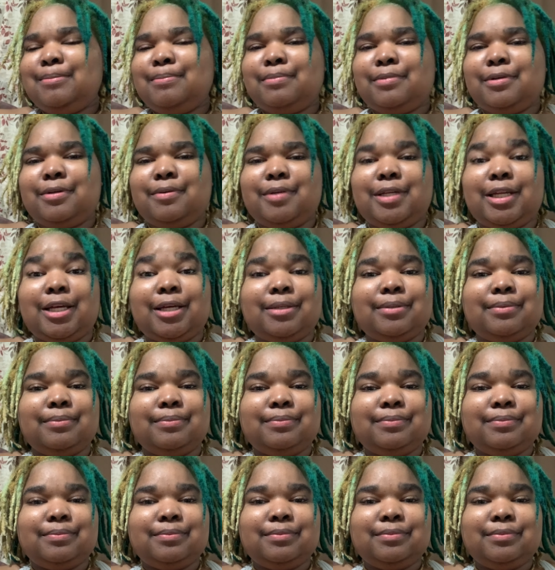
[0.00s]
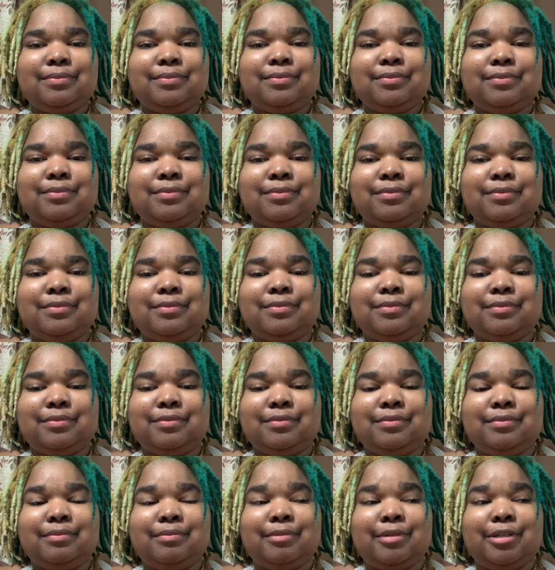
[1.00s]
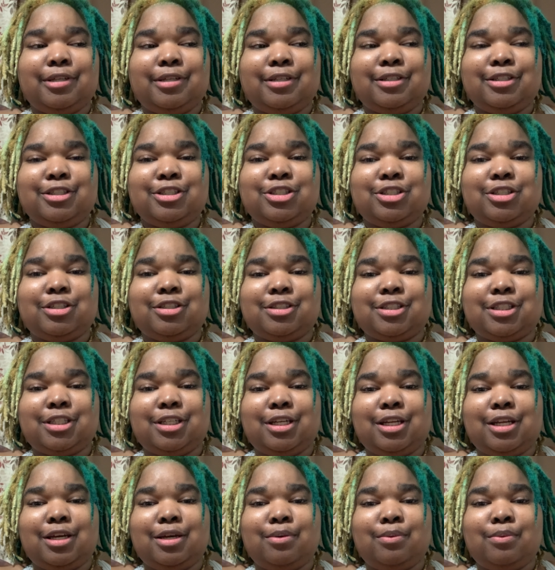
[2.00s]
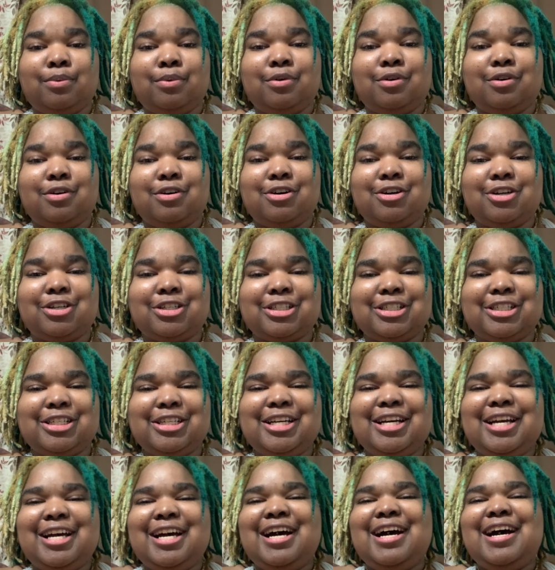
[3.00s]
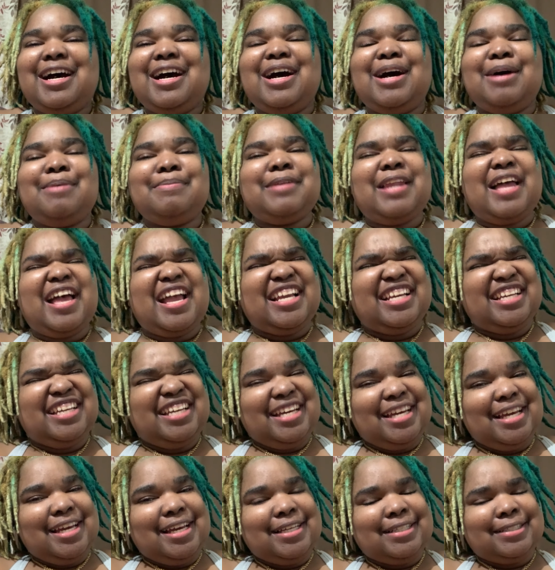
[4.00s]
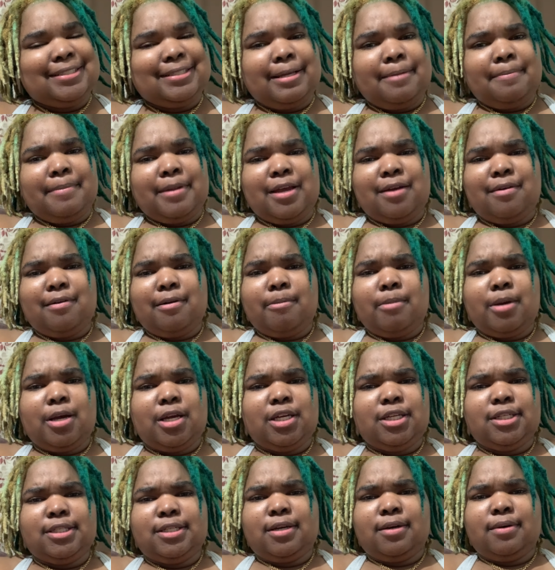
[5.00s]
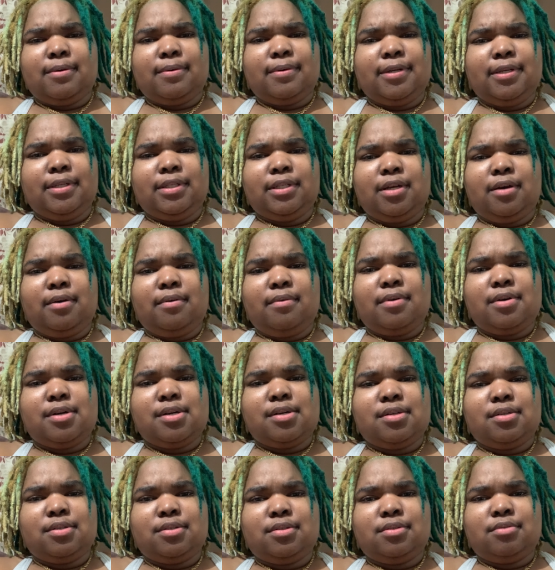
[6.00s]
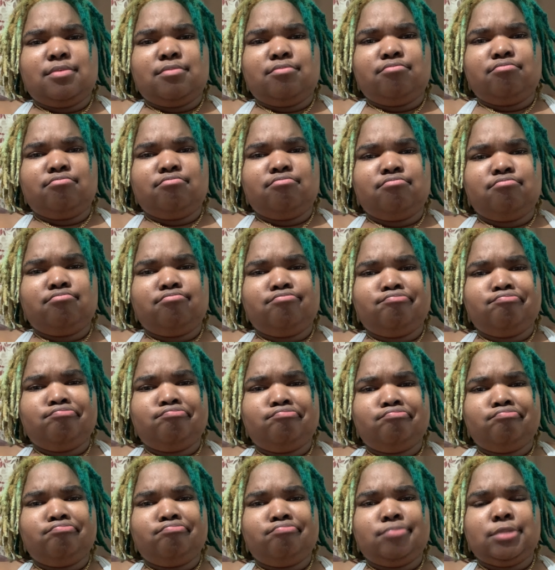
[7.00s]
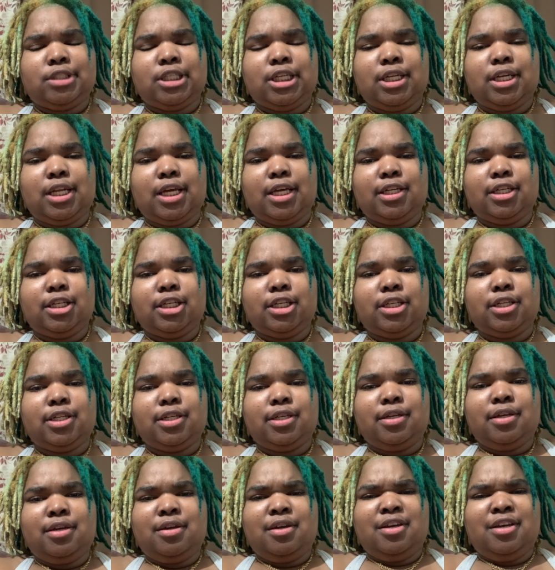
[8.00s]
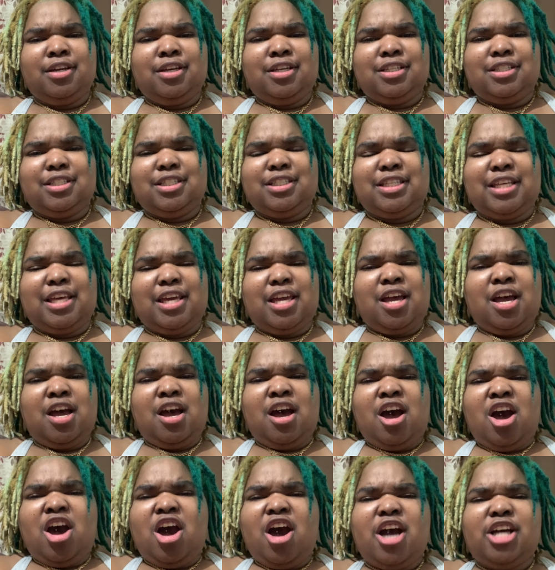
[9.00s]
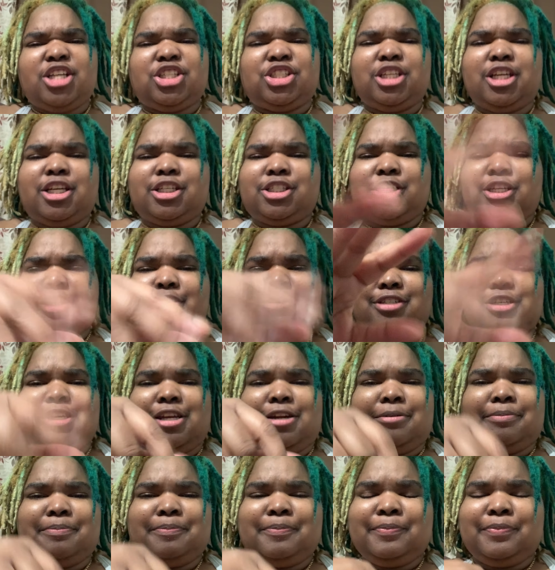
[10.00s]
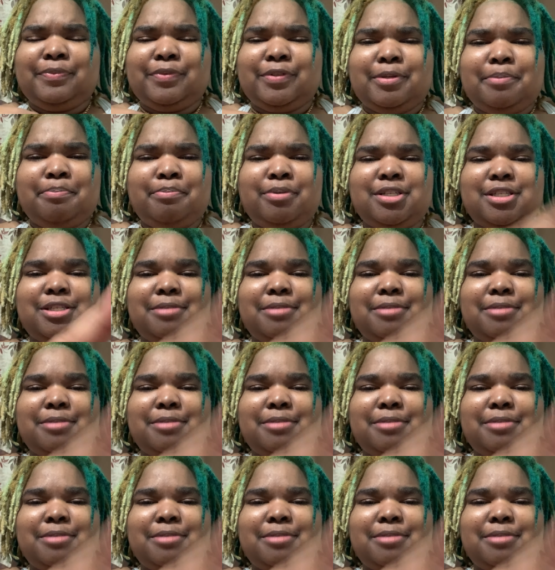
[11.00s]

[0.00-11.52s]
Bro, like, man, it don't taste like water. I'm like, yes. I'm like, grandma, it don't, it don't um taste like nothing. She said, oh, shut, shut, shut up. Put